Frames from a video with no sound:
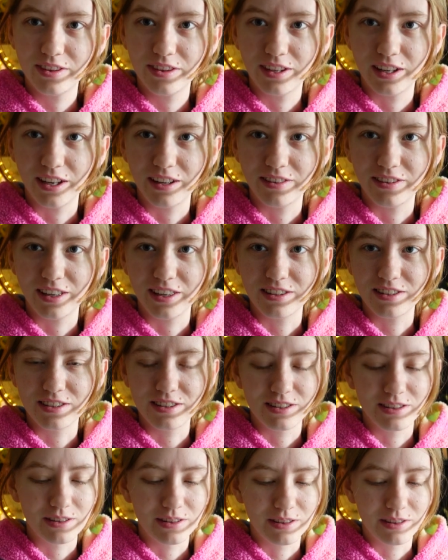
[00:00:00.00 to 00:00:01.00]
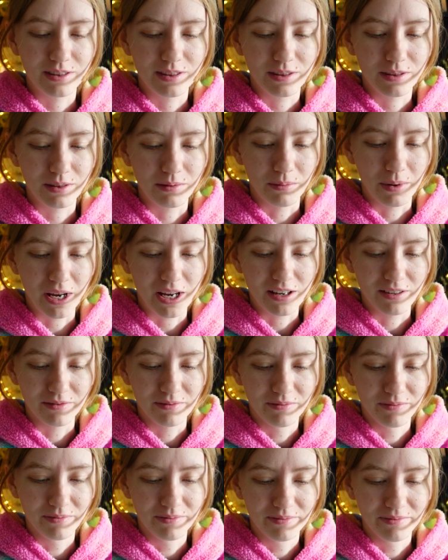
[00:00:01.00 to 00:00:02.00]
the
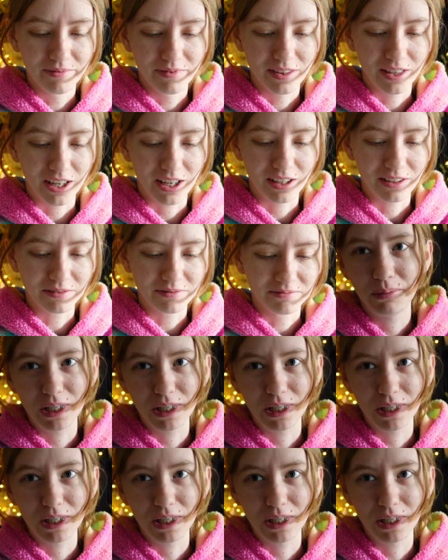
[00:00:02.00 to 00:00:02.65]
main thing.